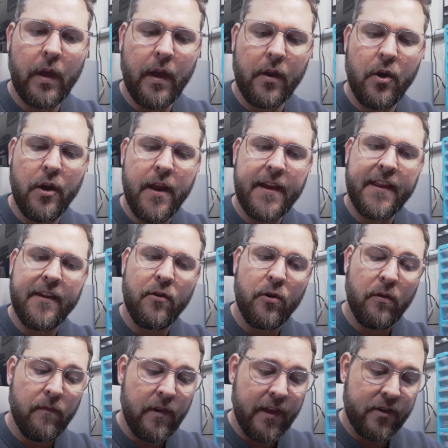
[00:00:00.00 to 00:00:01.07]
and connecting
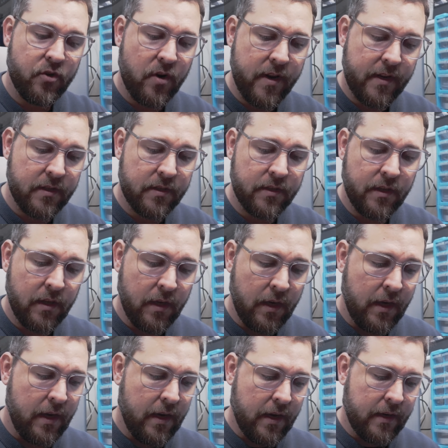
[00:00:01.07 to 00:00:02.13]
all of the electronics
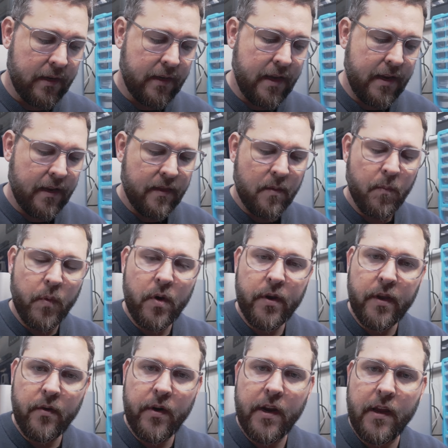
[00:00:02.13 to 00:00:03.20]
and getting the
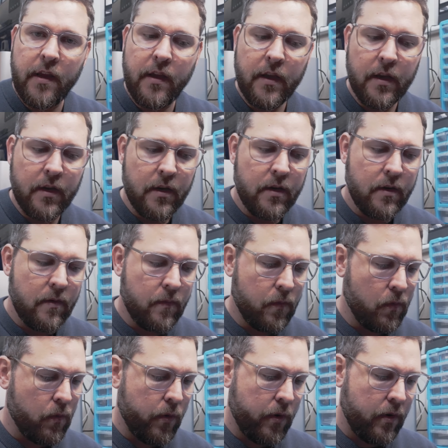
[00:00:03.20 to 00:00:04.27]
body ready
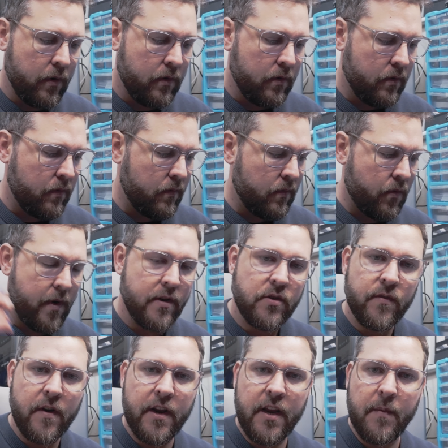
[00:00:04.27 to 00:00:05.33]
for the
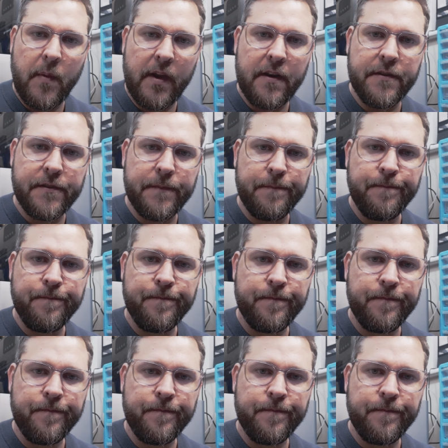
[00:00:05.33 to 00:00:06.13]
rangefinder mechanism.